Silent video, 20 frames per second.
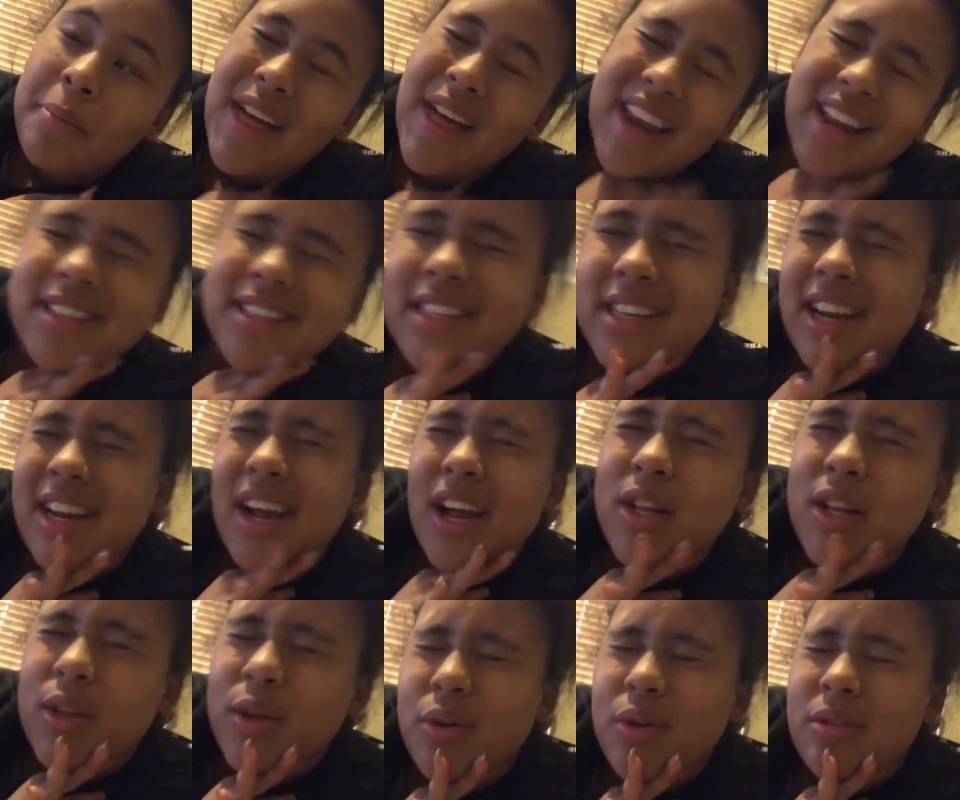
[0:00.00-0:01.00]
That is gonna
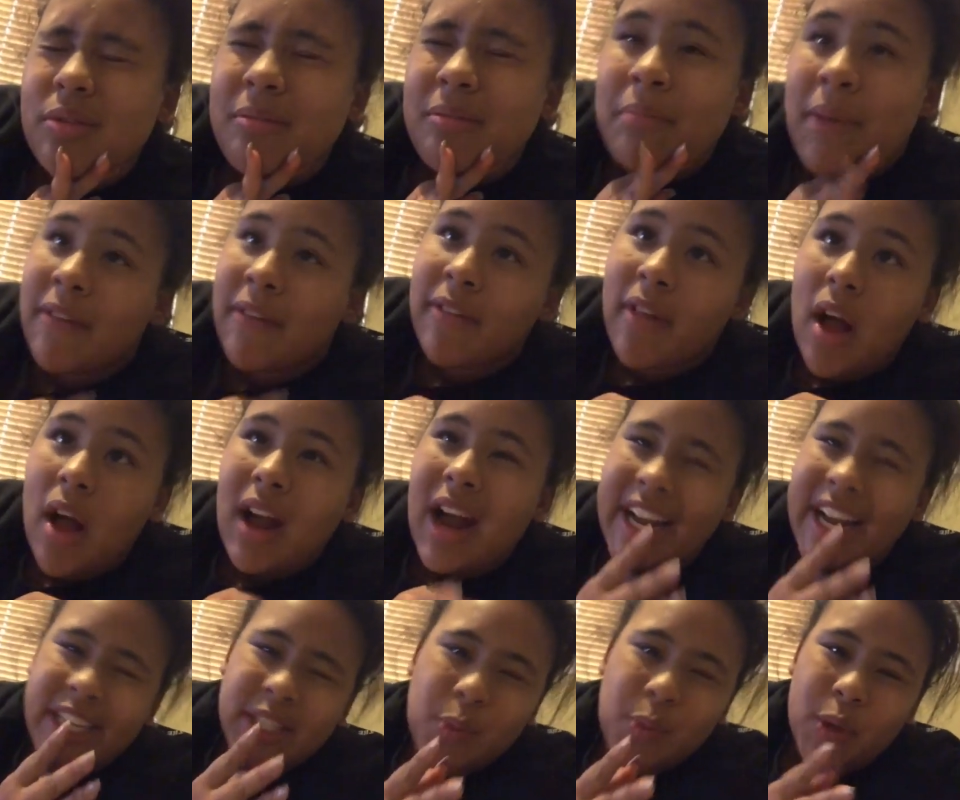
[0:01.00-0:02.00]
conclude my vlog.
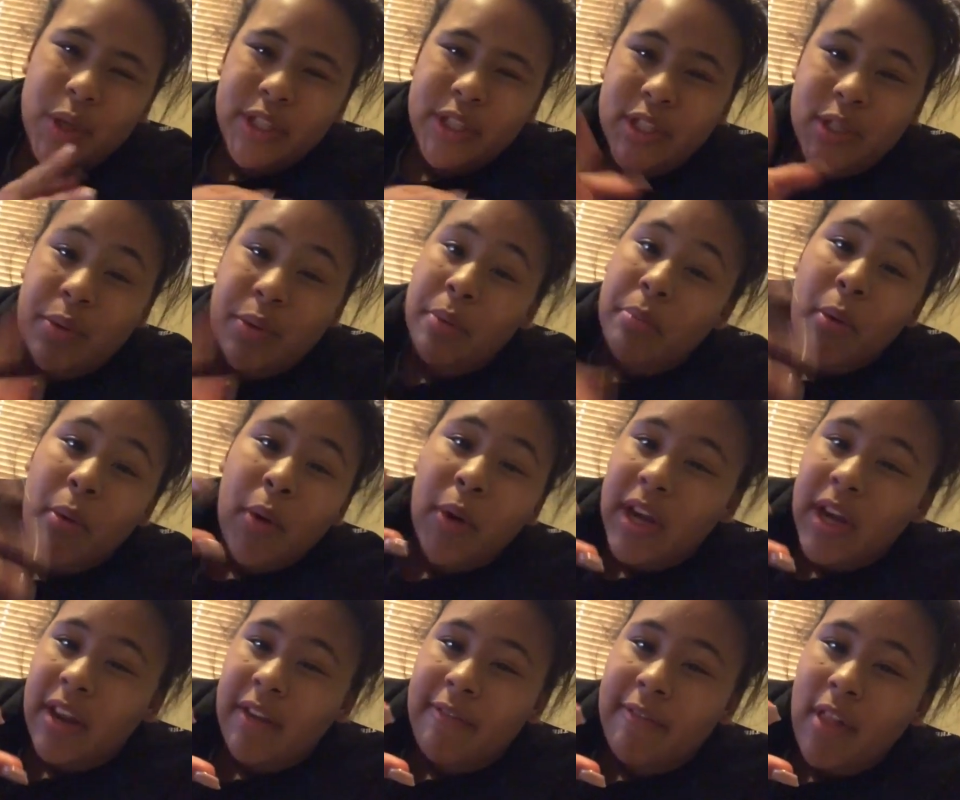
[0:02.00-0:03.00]
I just wanted to do a
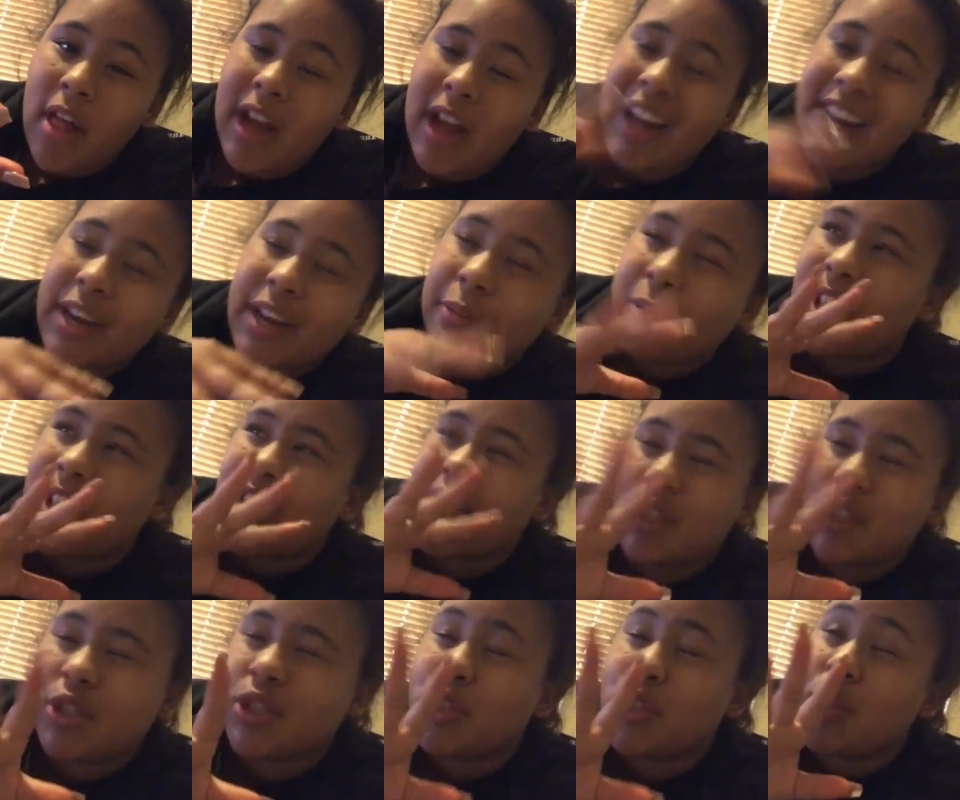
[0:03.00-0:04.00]
morning vlog. I didn't really
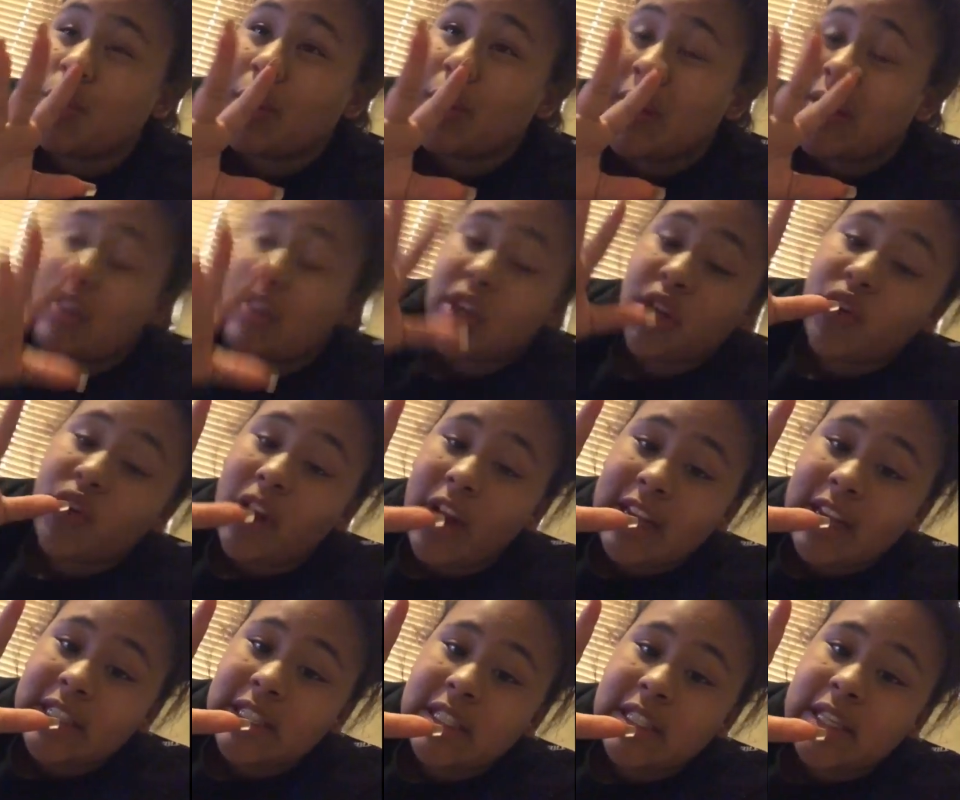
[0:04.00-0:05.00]
want to do anything
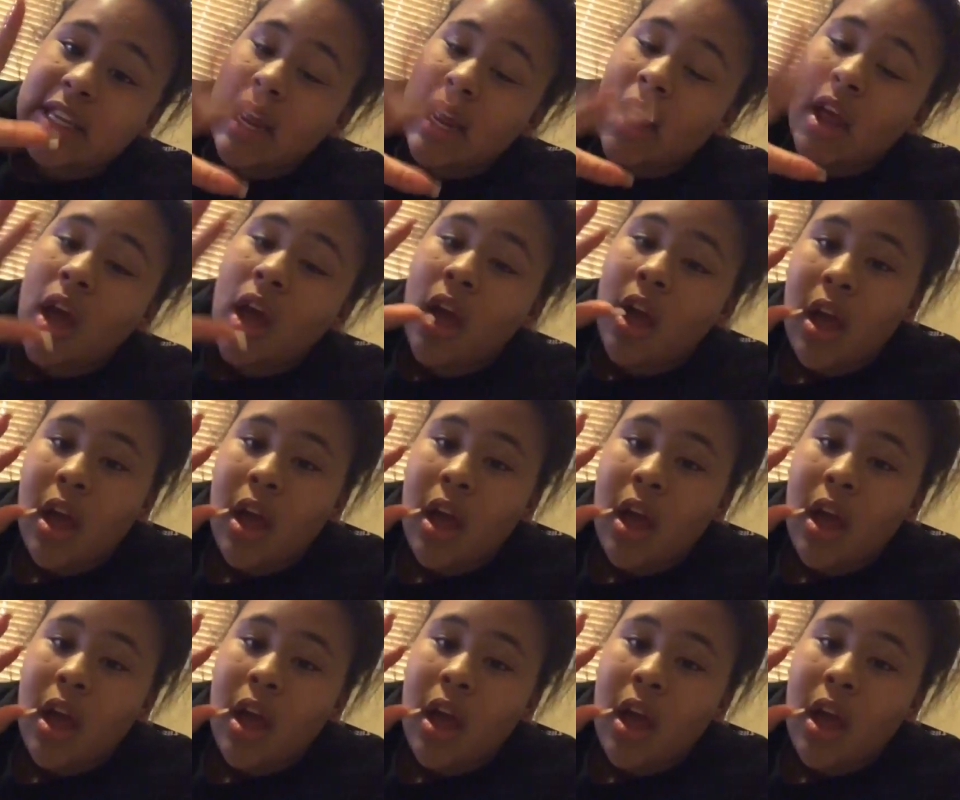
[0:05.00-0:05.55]
crazy today.